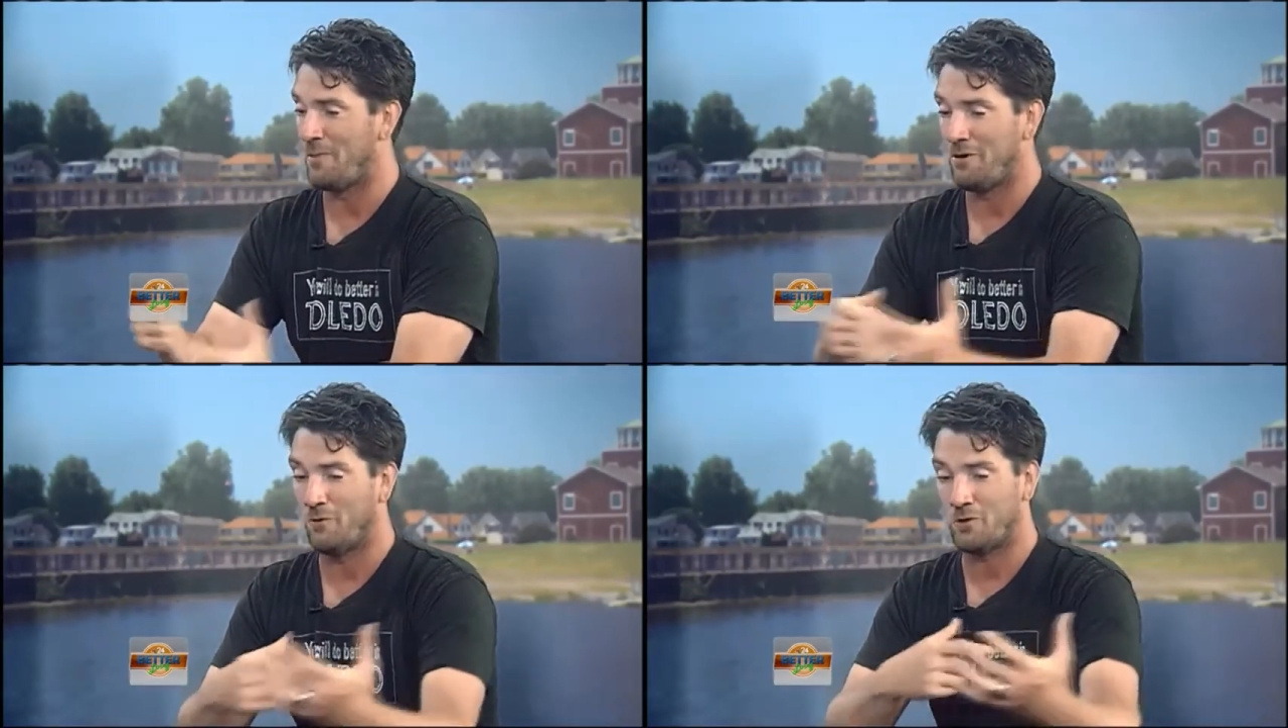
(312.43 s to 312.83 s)

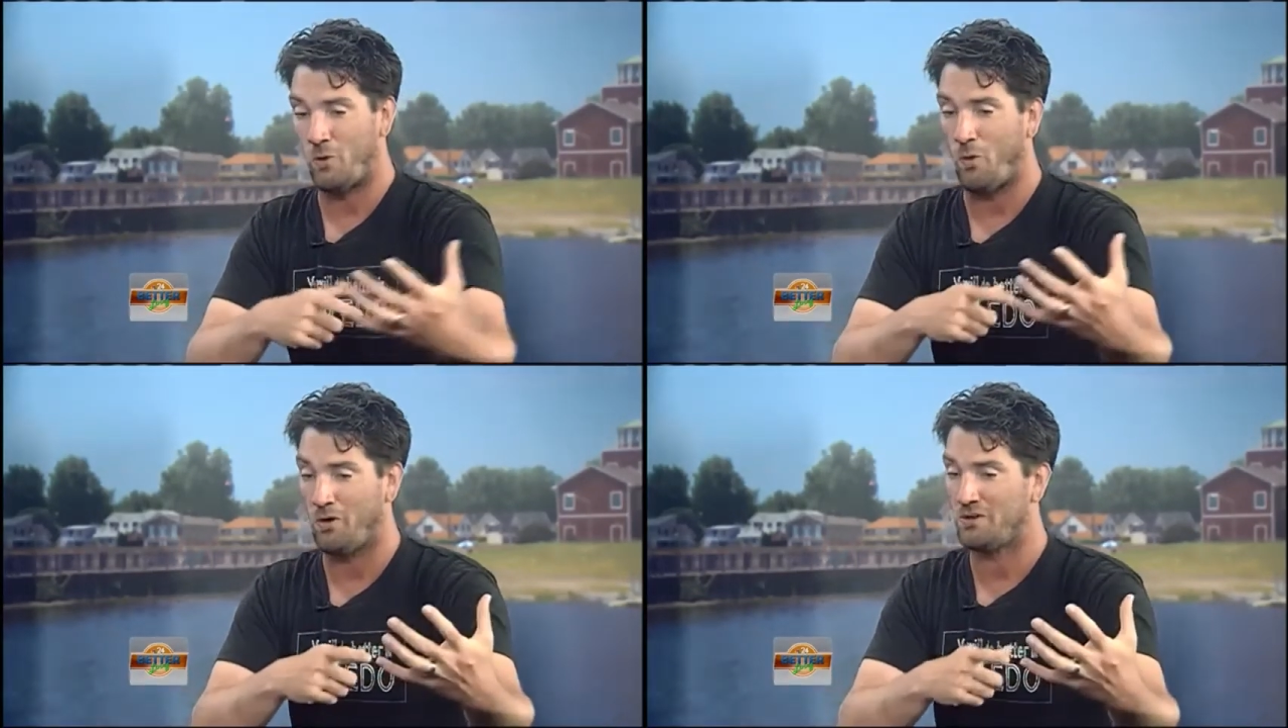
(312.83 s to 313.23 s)
it
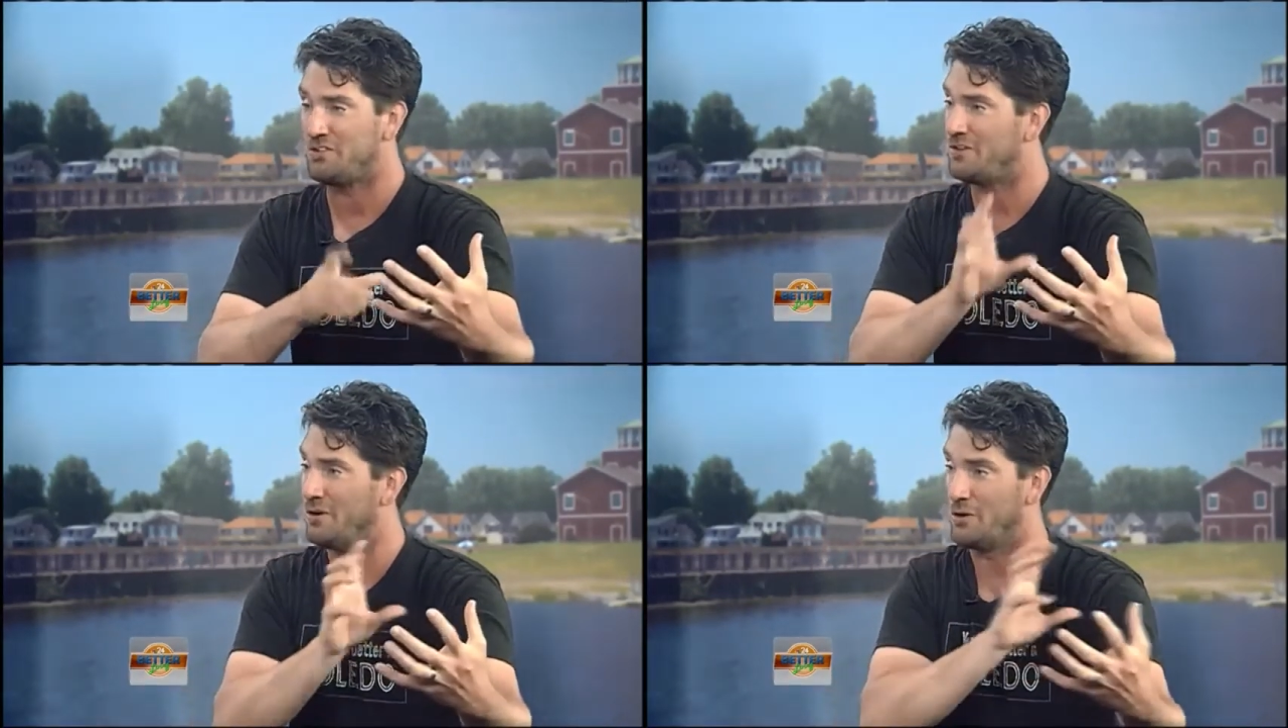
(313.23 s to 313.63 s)

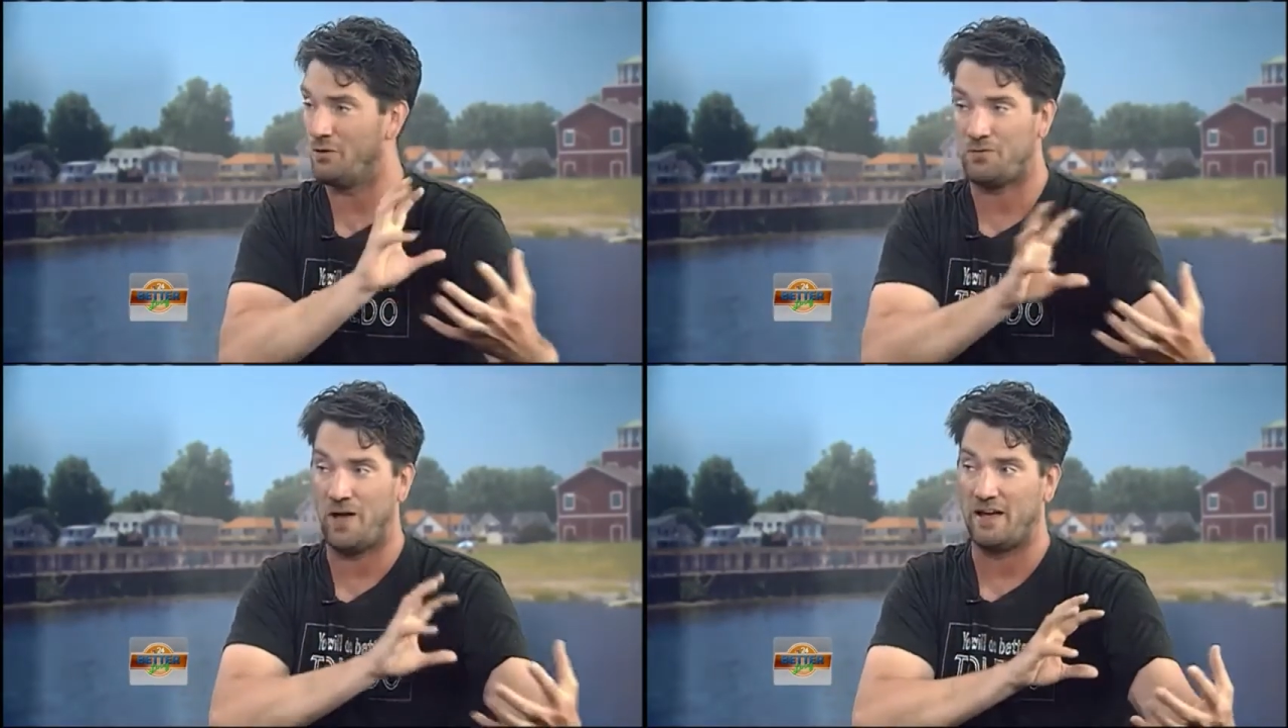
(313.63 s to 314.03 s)
records
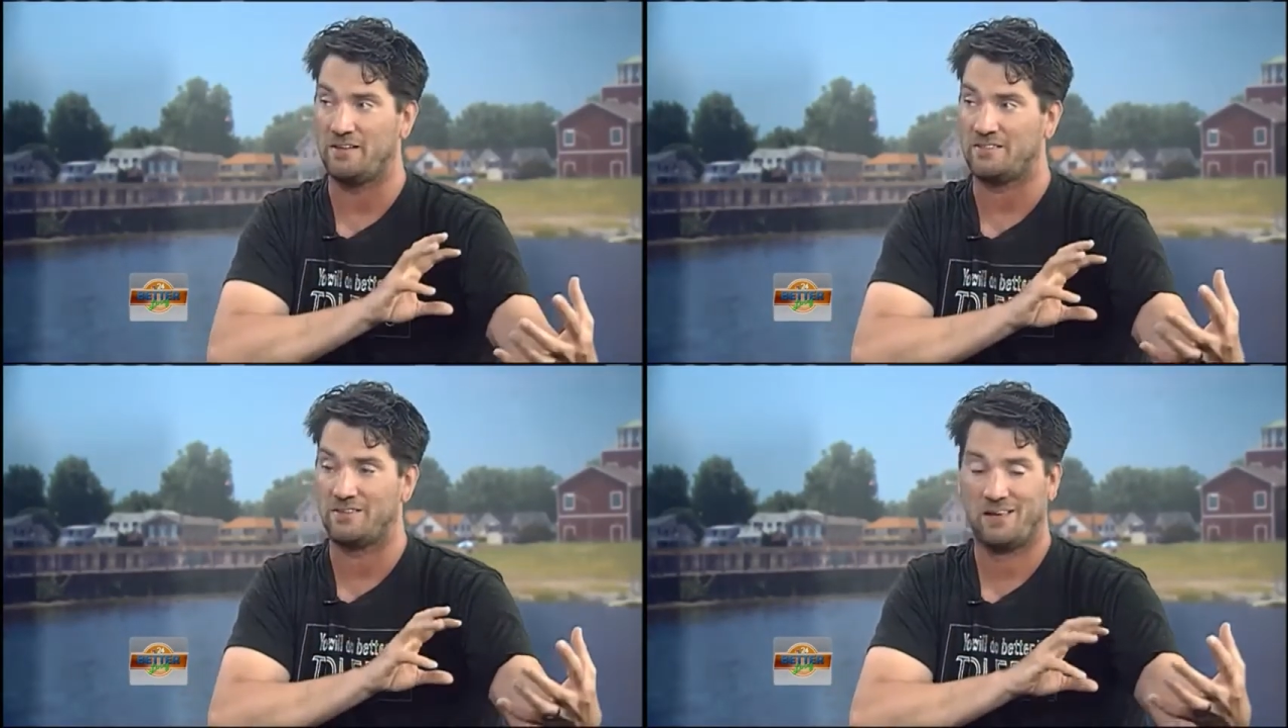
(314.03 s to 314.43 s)
your
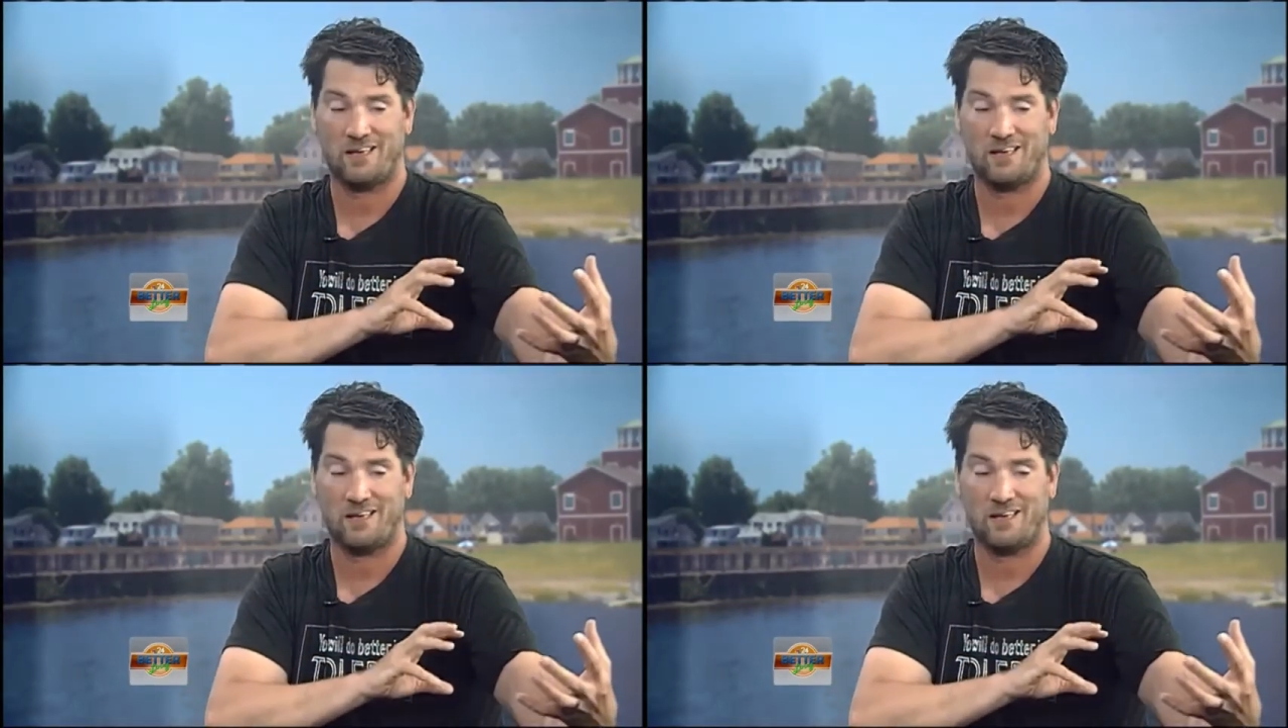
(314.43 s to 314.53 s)
face,